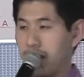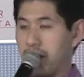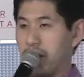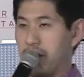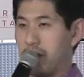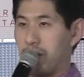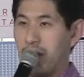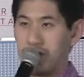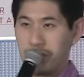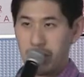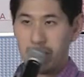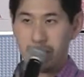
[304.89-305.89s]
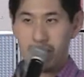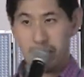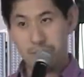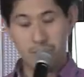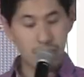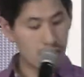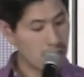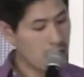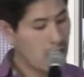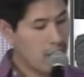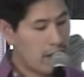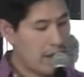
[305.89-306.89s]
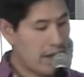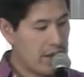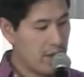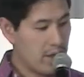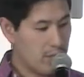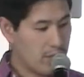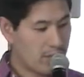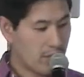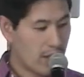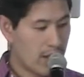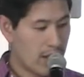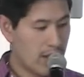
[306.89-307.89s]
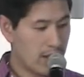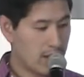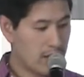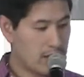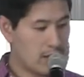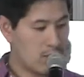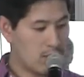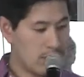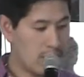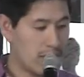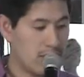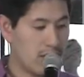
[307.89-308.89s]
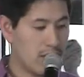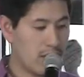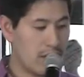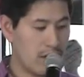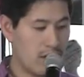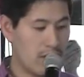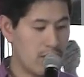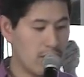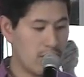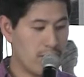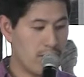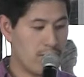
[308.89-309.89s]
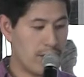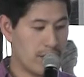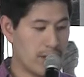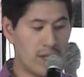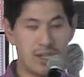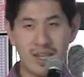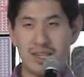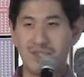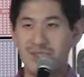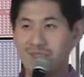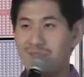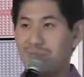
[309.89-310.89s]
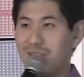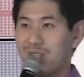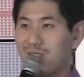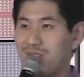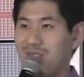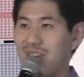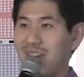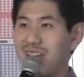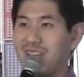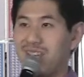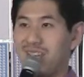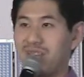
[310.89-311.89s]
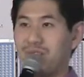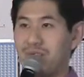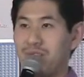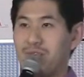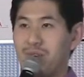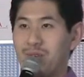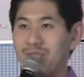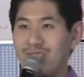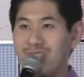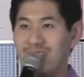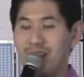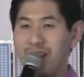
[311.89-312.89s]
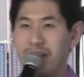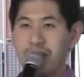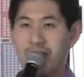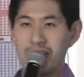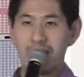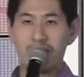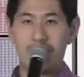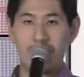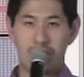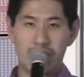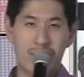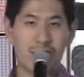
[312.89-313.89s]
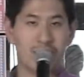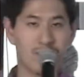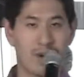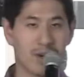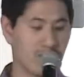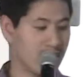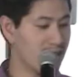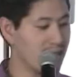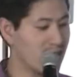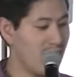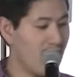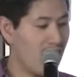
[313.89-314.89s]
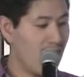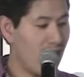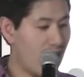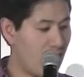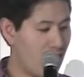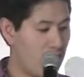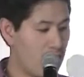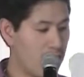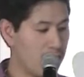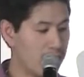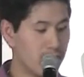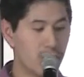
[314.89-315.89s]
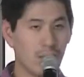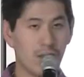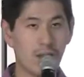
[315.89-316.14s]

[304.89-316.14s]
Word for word: on a platform called Gitbook. Um, and it will be uh, very tested to make sure that it really focuses on the needs of our international partners um,